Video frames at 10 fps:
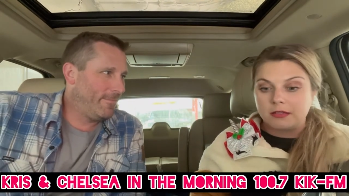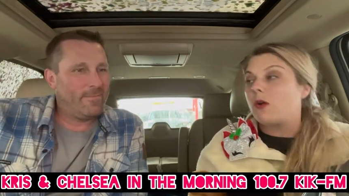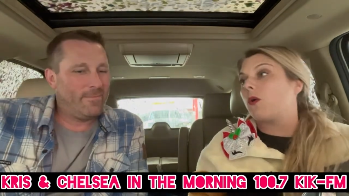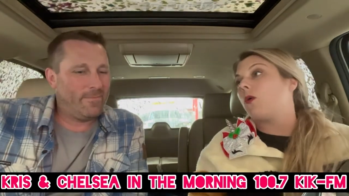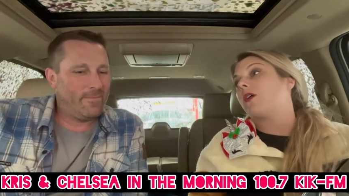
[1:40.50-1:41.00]

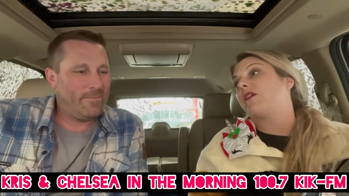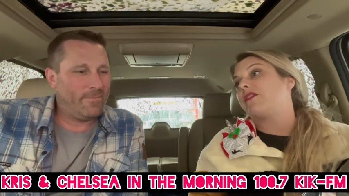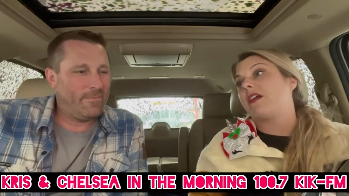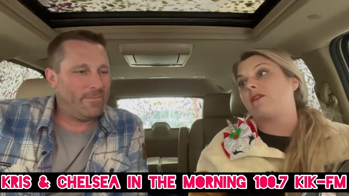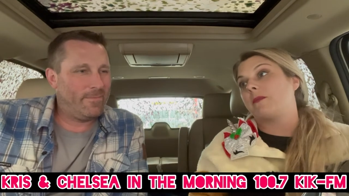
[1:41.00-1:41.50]
Speaker 1: or, or
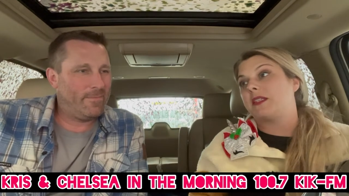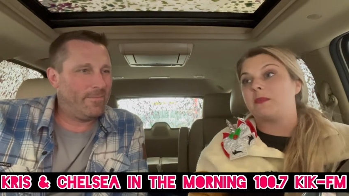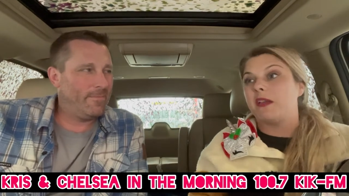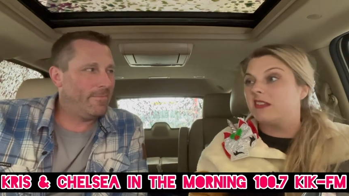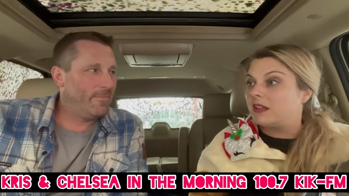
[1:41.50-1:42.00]
if you ever
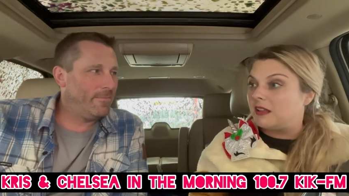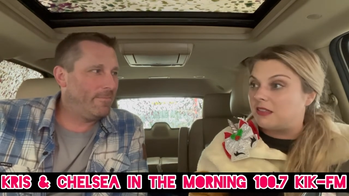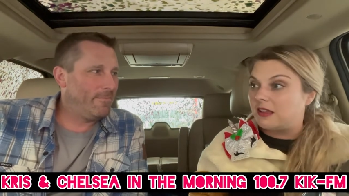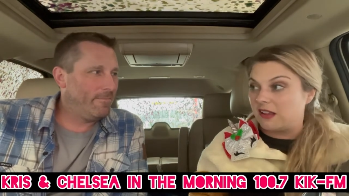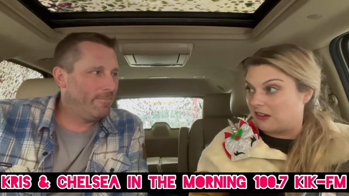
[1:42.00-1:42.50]
misspell
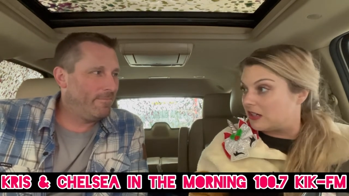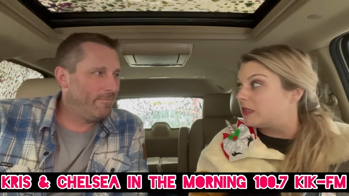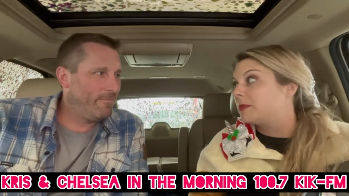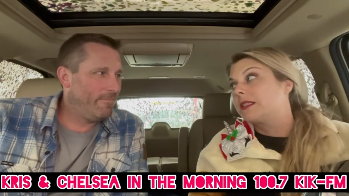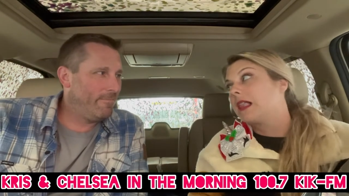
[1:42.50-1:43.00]
anything in
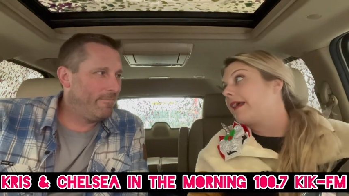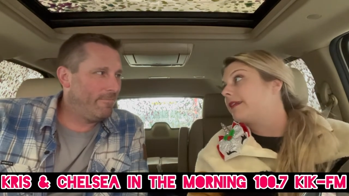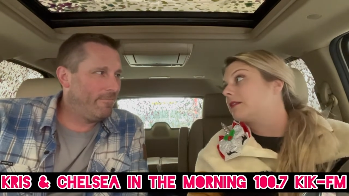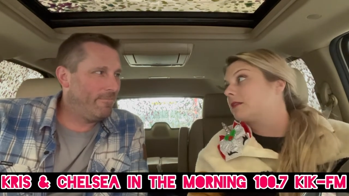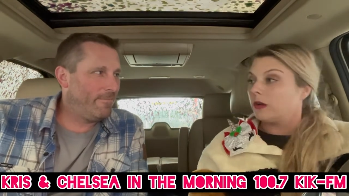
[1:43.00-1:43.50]
Christmas
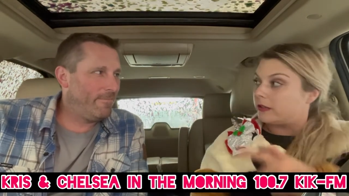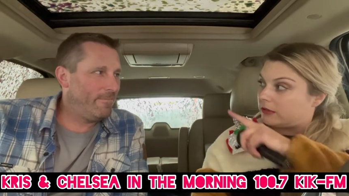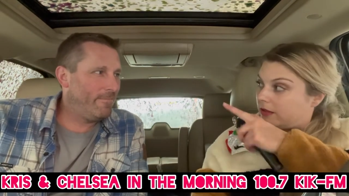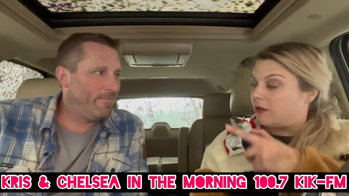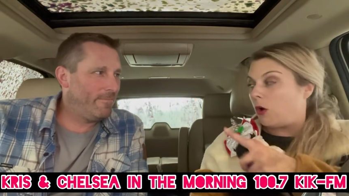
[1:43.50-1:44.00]
lights, or
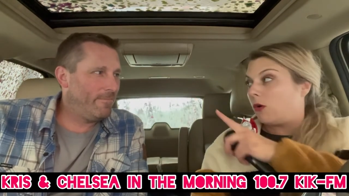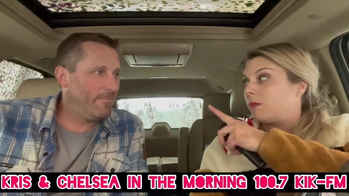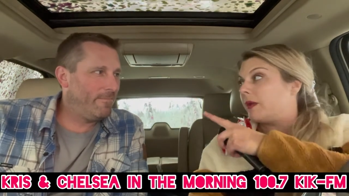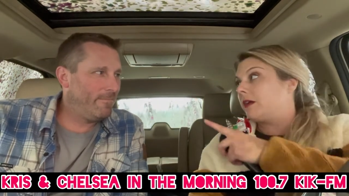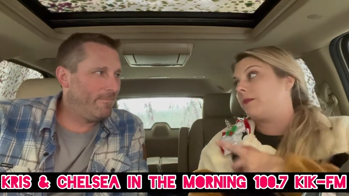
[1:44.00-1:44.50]
you leave
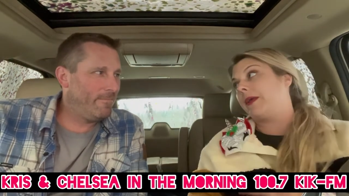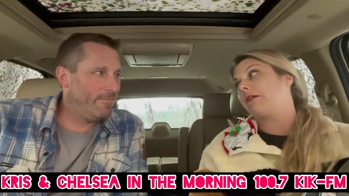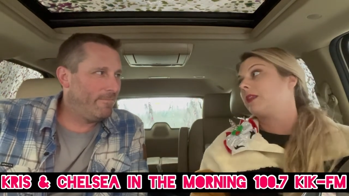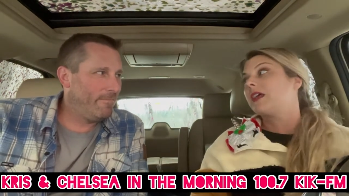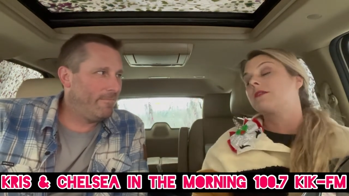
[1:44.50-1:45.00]
cold beer and
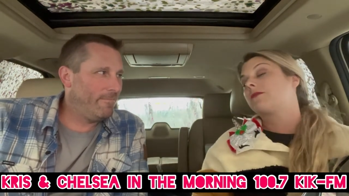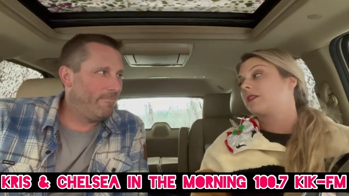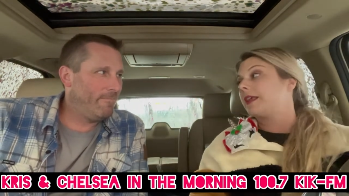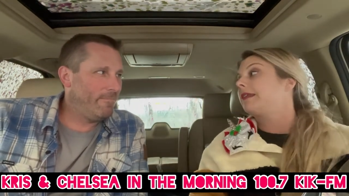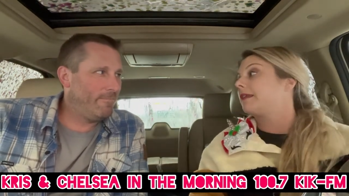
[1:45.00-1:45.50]
pickled eggs for
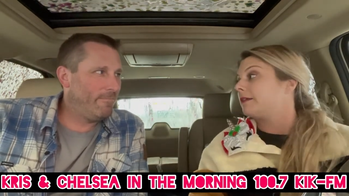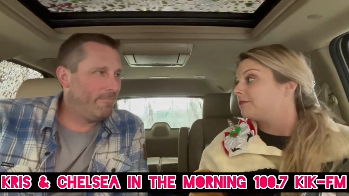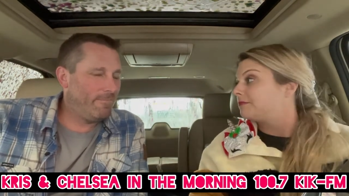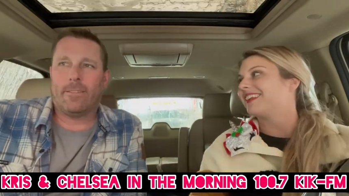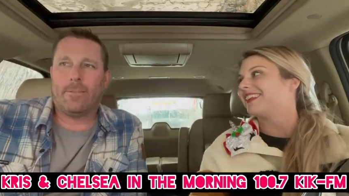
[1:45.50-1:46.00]
Santa.
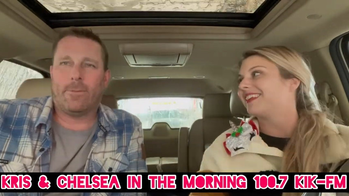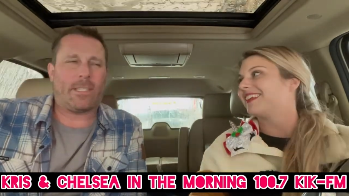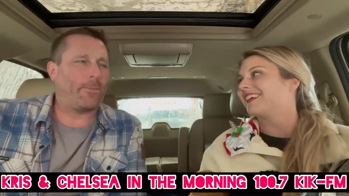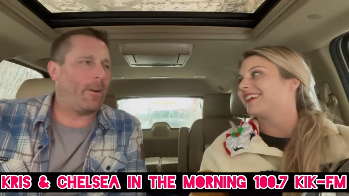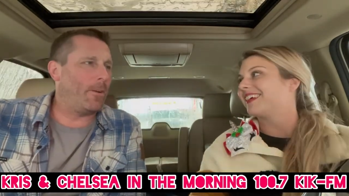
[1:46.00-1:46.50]

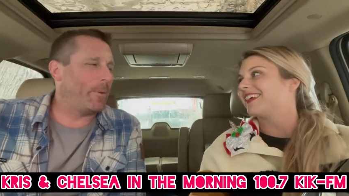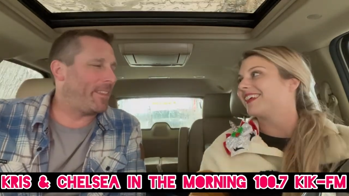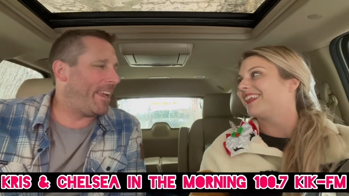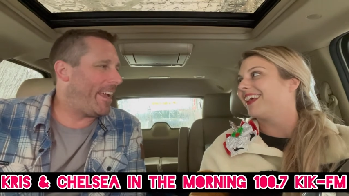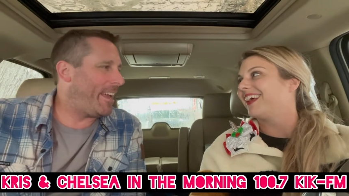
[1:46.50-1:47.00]
Speaker 2: What's wrong
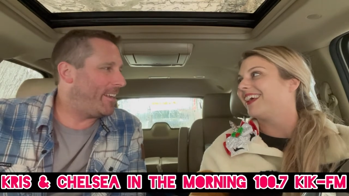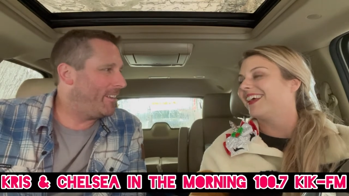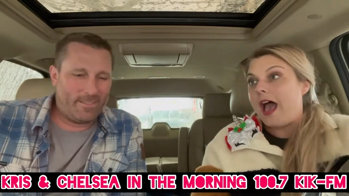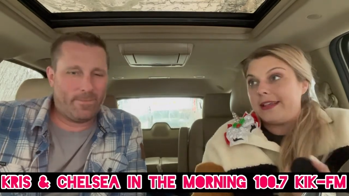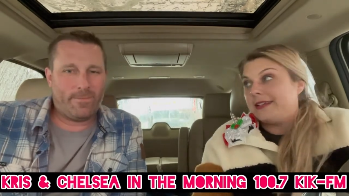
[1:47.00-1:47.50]
with that?
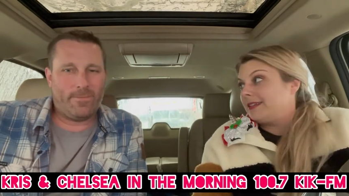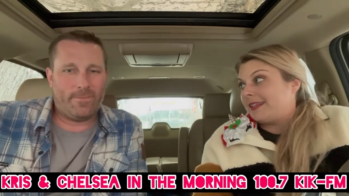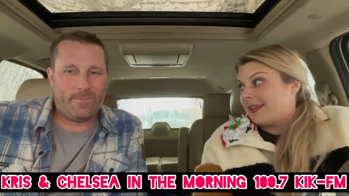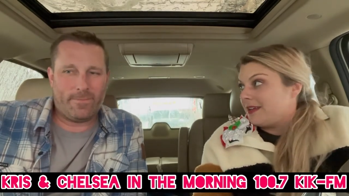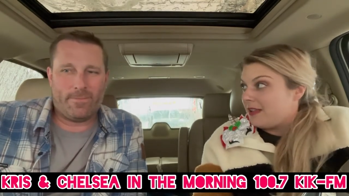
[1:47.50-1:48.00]
Speaker 1: I didn't
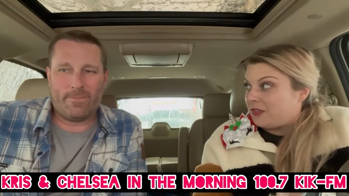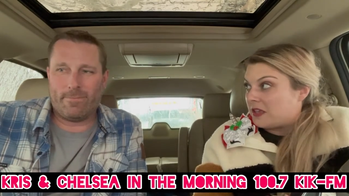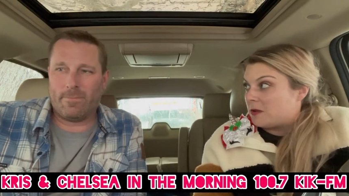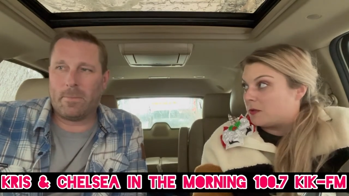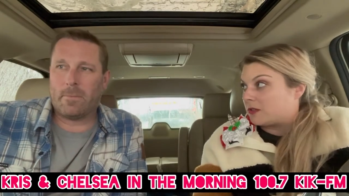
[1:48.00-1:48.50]
say
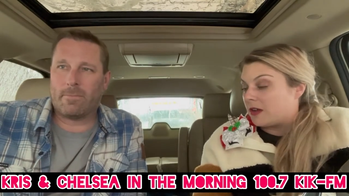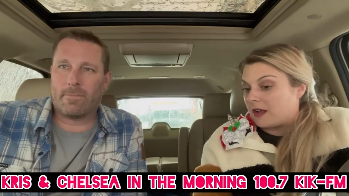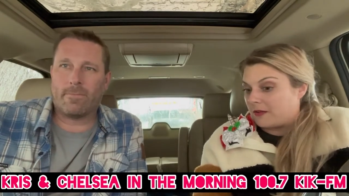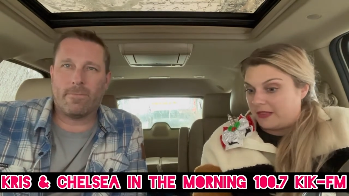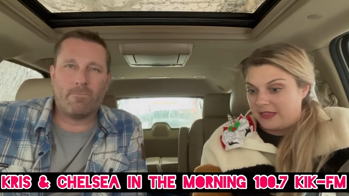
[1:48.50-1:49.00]
anything was
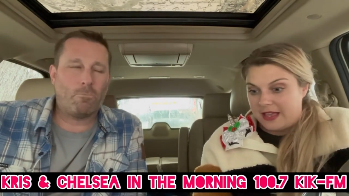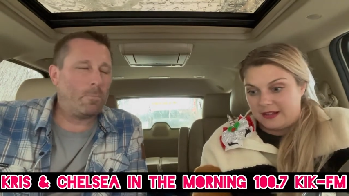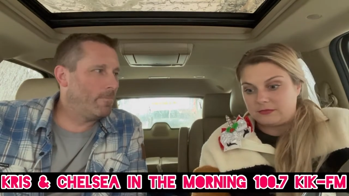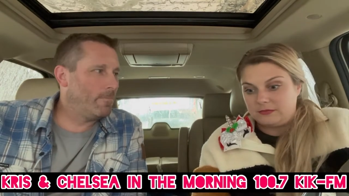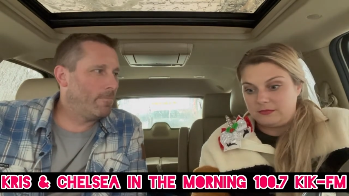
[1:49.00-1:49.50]
wrong with that.
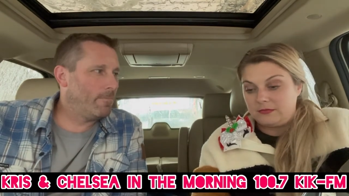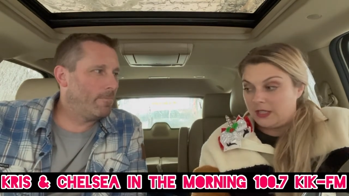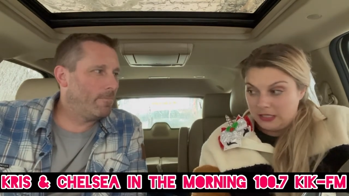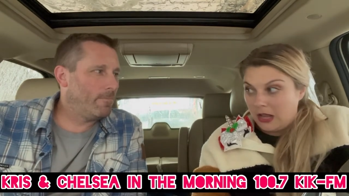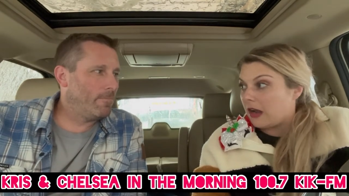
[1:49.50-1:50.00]

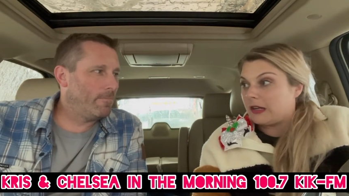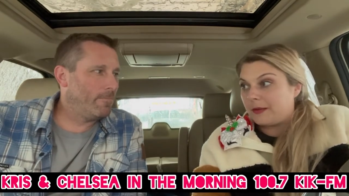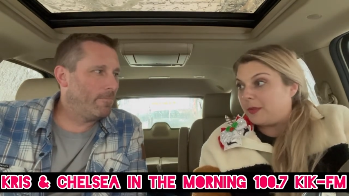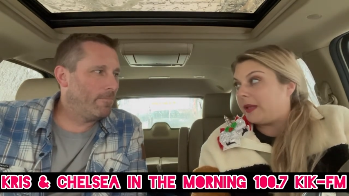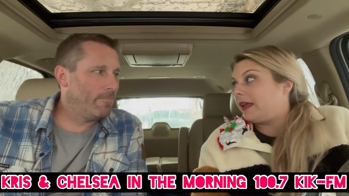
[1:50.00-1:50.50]
It's hard
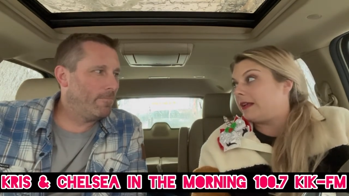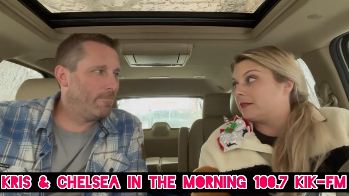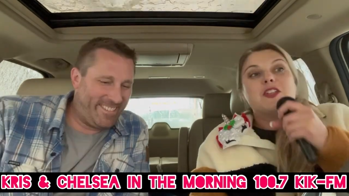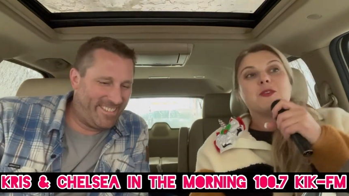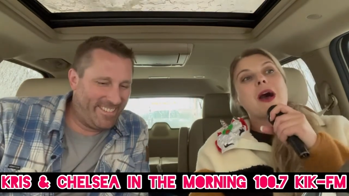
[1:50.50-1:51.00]
to
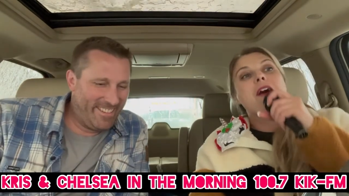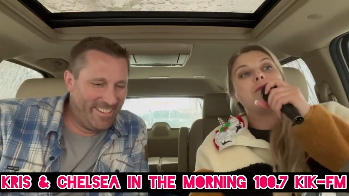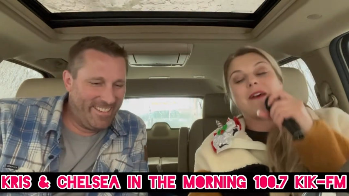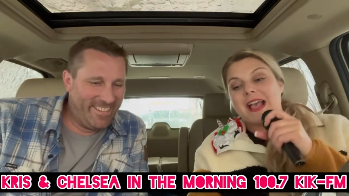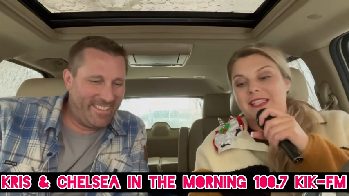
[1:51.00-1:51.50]
beat.
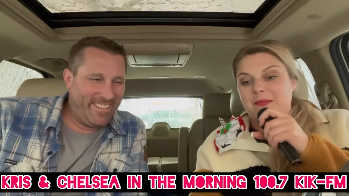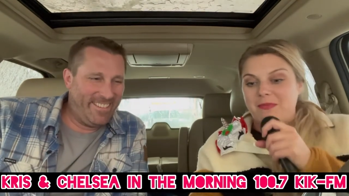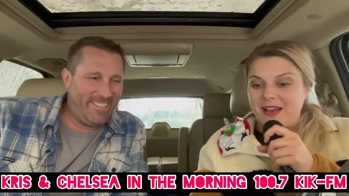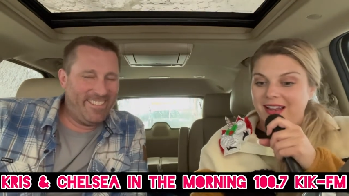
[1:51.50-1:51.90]
12 packs of Bud